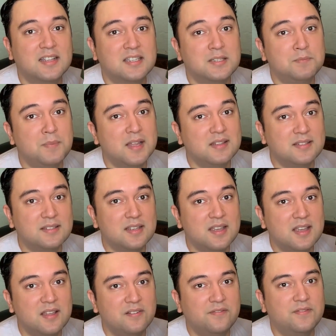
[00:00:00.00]

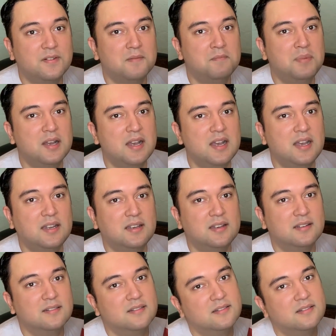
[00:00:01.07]
expensive, but